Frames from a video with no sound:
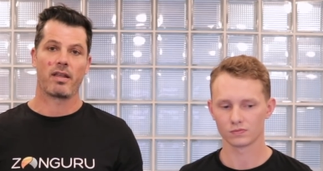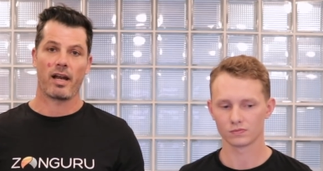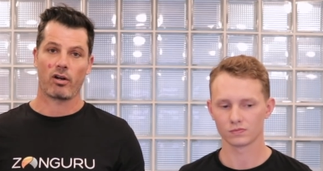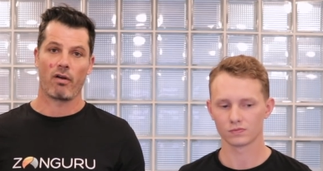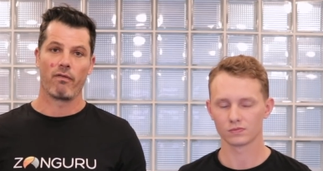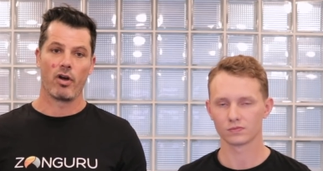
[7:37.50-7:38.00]
Speaker 1: that
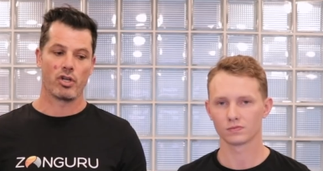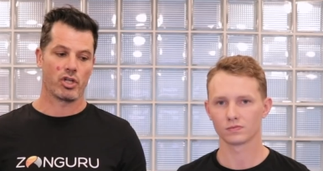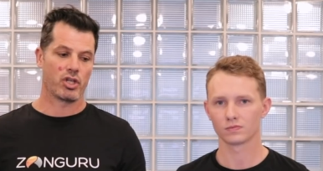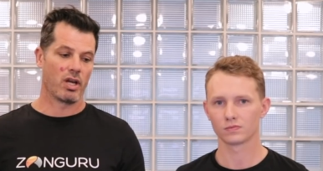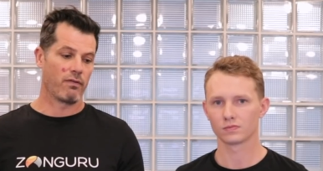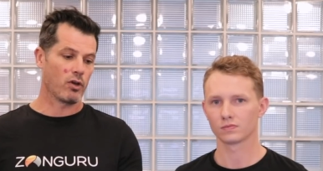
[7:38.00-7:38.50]
conversion
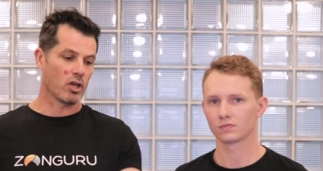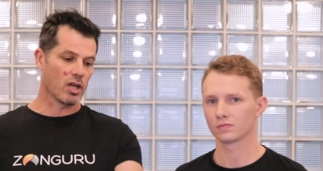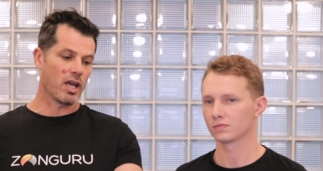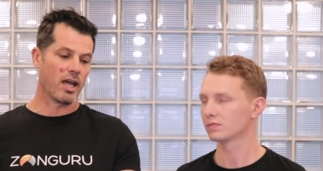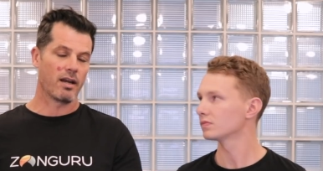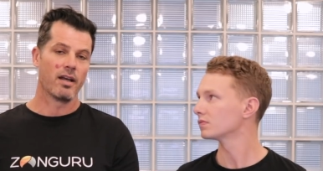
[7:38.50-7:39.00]
share? If you can
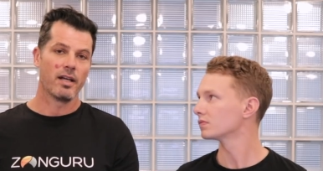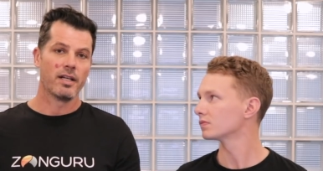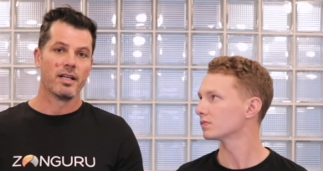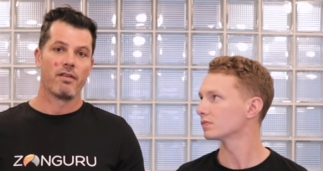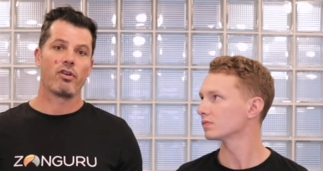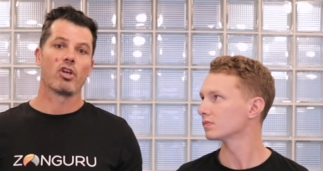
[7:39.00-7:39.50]
get,
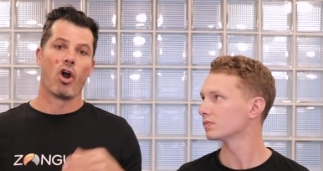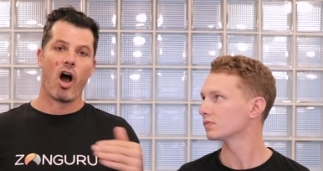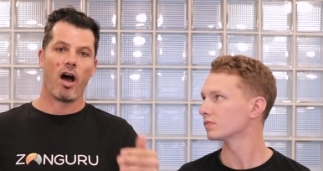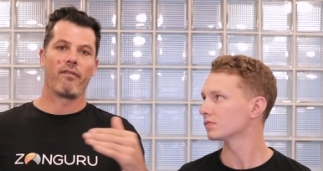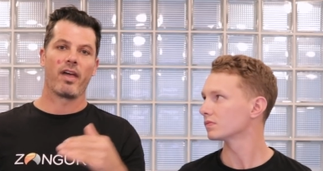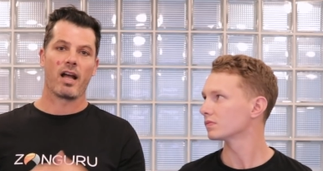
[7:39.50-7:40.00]
if you can
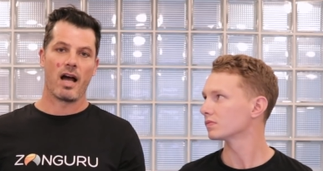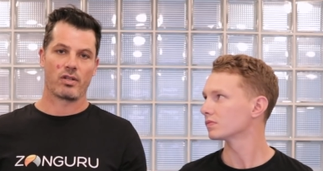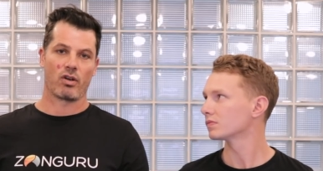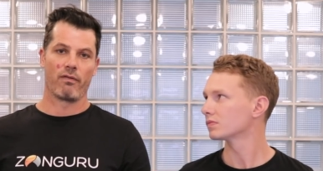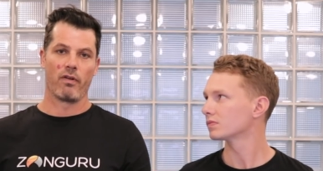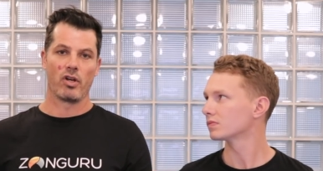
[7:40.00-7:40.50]
halve that guy's
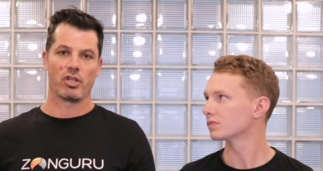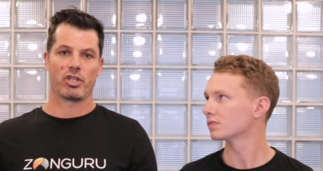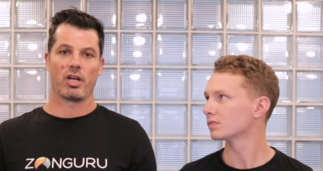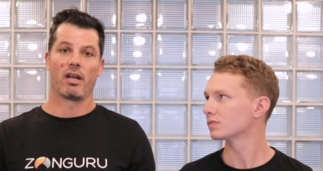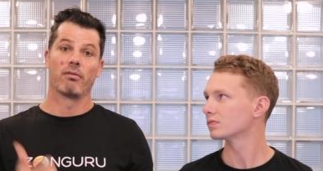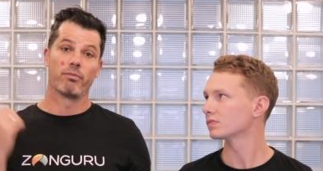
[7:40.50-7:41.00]
conversion
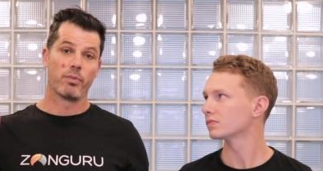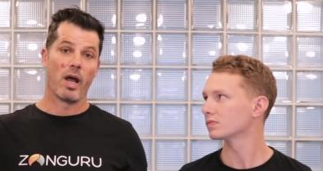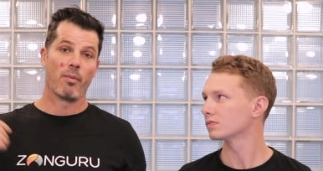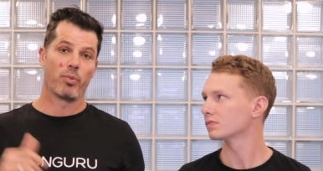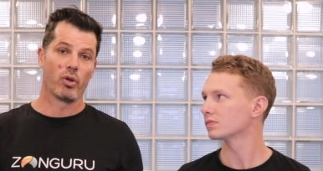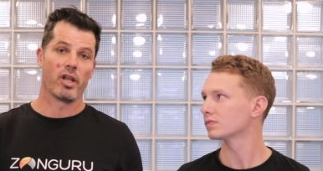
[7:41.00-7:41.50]
share and,
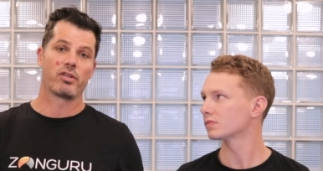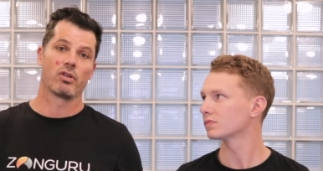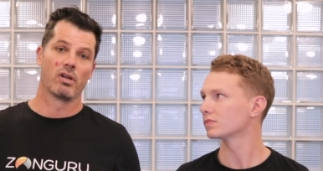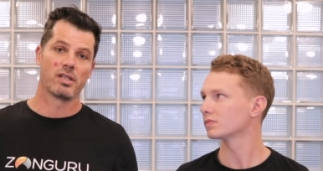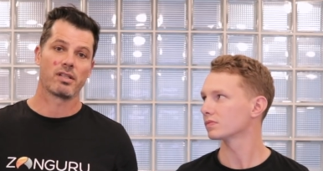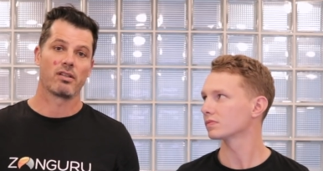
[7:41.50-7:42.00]
and pull that to your
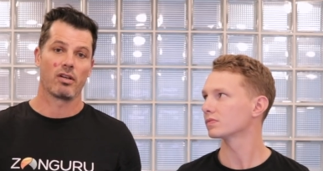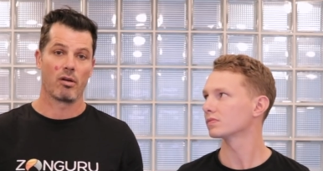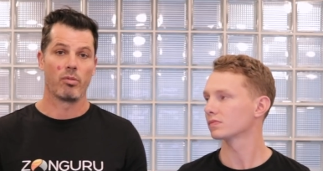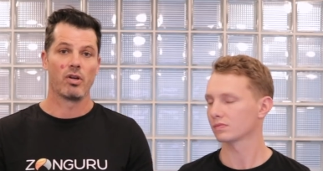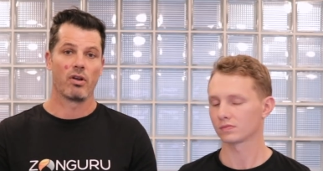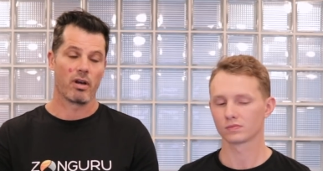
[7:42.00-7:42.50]
listing, you're
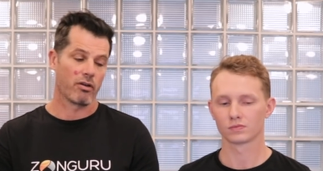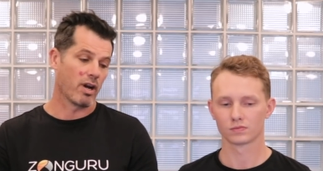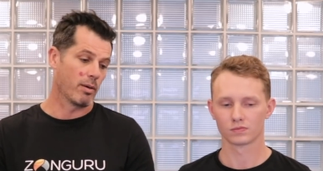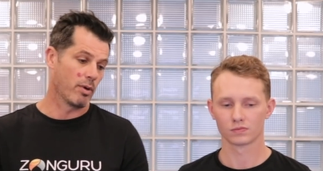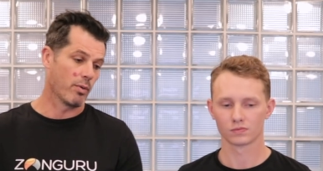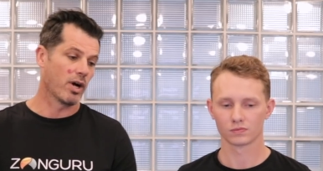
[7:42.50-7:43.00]
gonna be doing
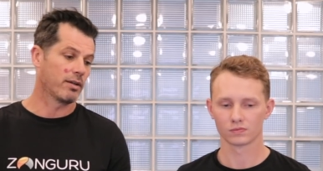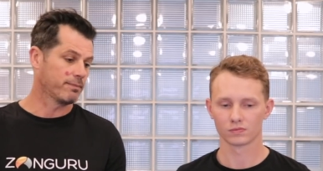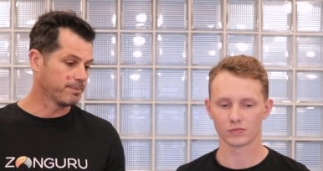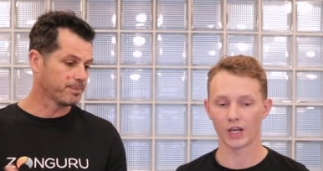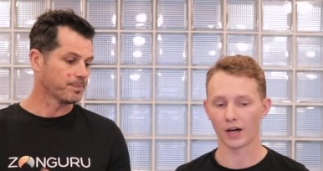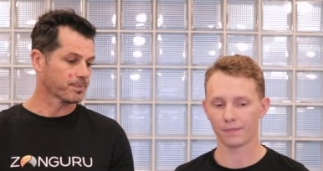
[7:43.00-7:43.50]
incredibly well.
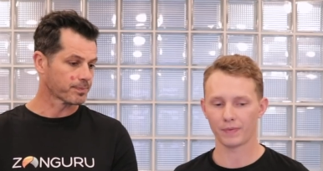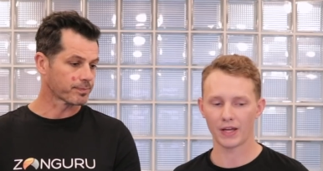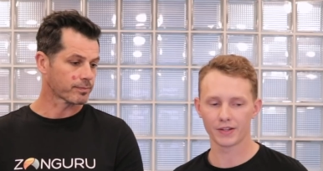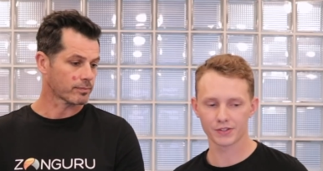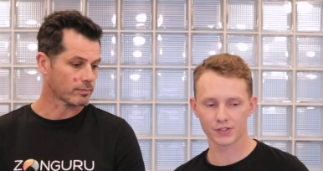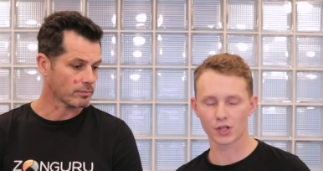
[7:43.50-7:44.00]
Speaker 2: Yeah, and
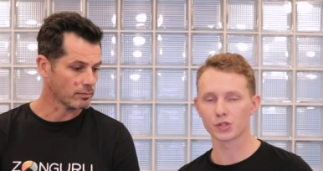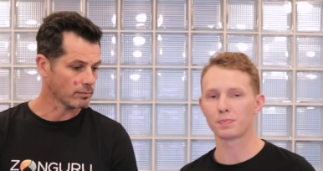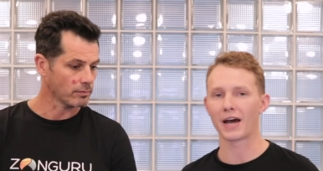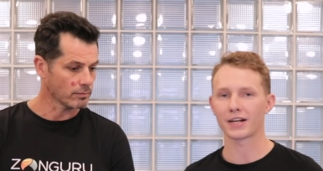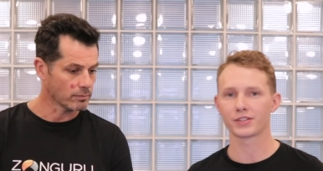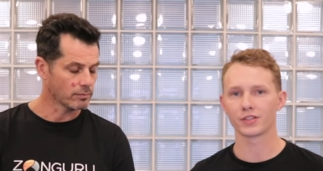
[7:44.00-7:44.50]
this goes
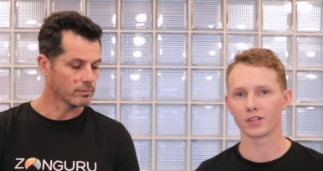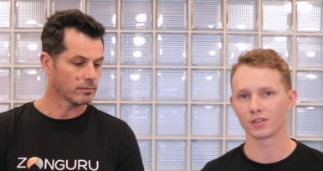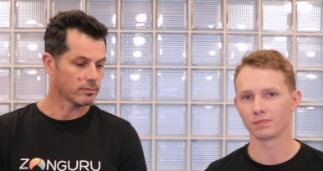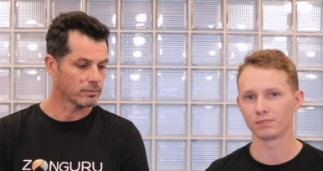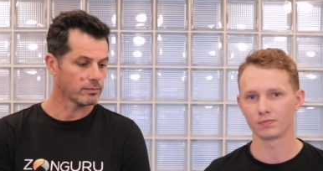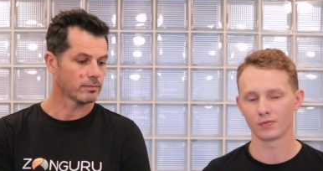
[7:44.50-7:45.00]
back
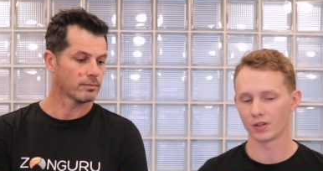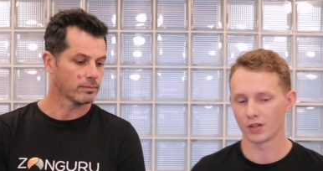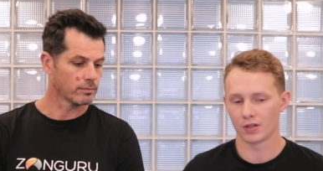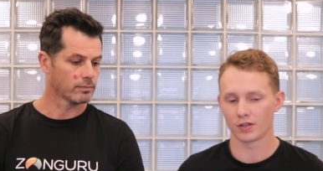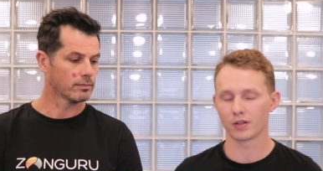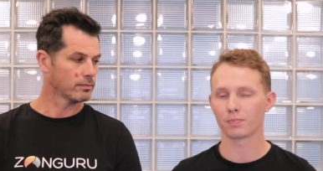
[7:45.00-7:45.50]
to
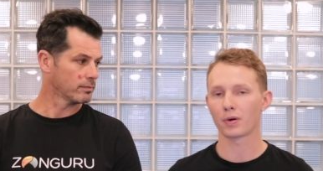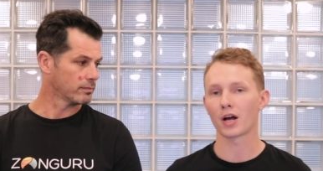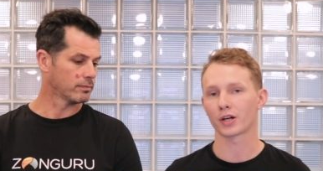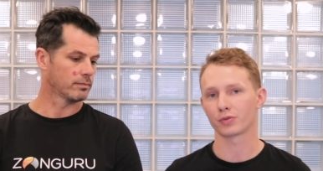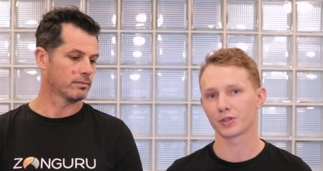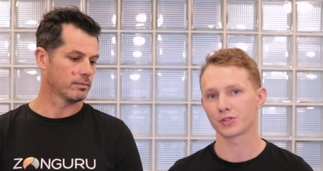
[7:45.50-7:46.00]
the, the
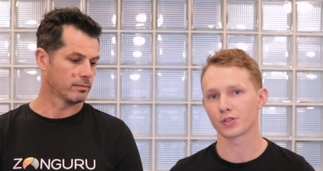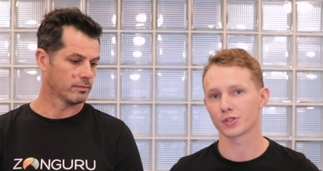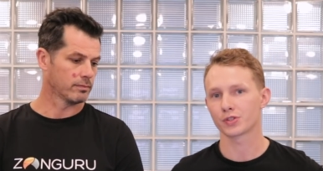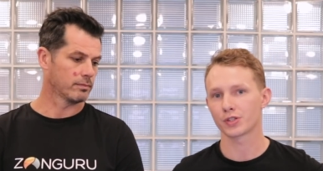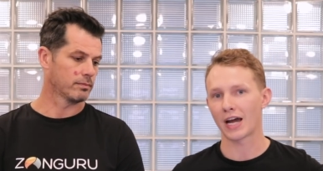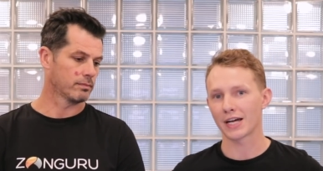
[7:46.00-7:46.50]
product
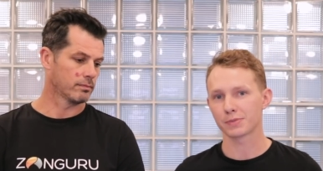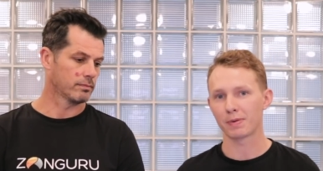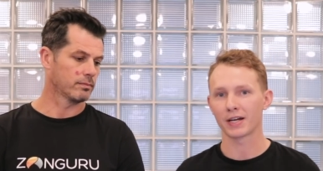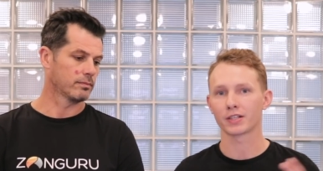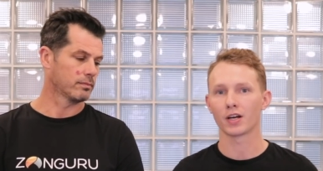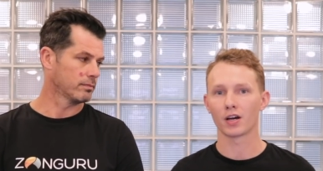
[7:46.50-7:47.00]
research
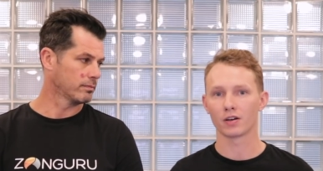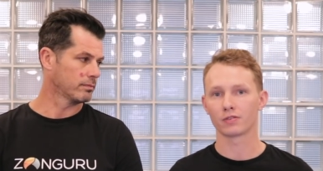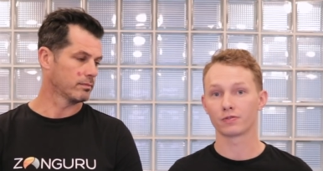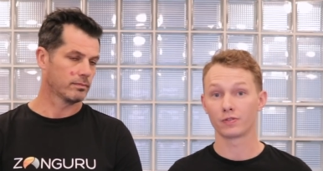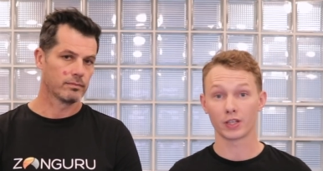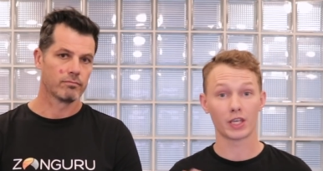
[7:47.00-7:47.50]
aspect
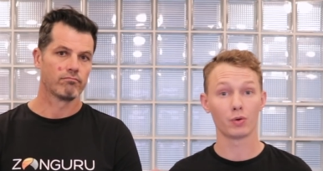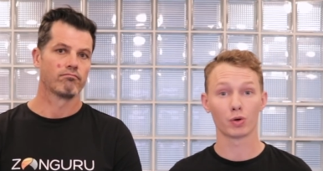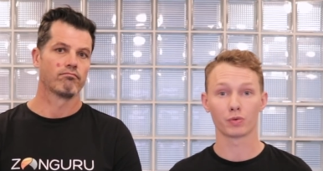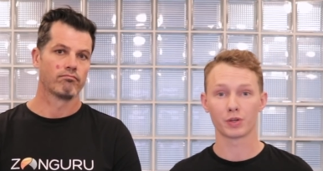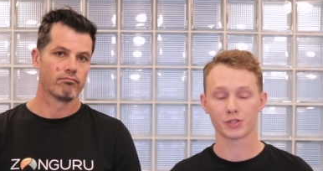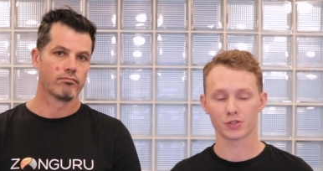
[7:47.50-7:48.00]
of the
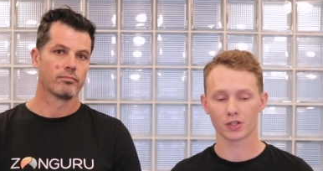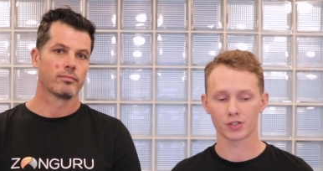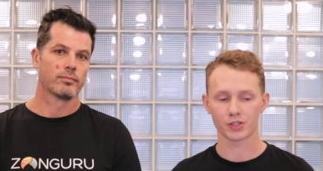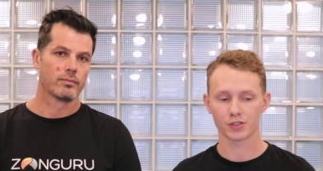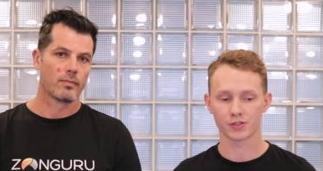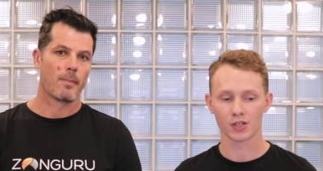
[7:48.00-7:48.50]
keyword
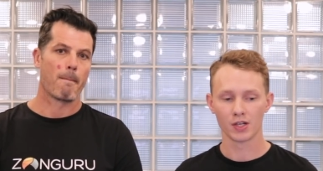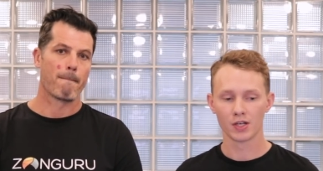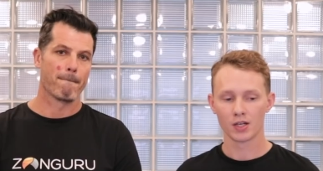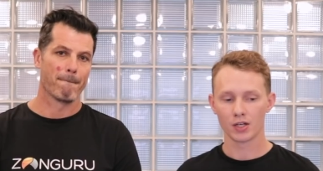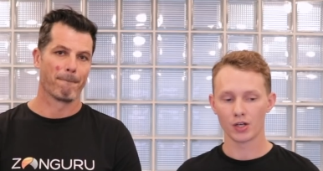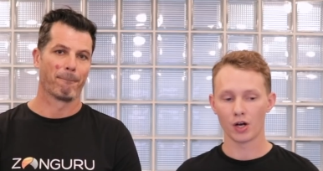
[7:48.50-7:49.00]
research is,
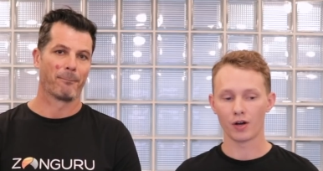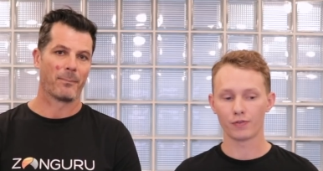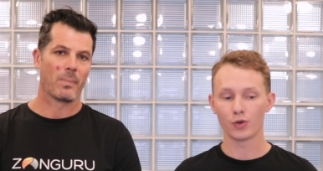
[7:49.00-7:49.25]
mm. you know, if,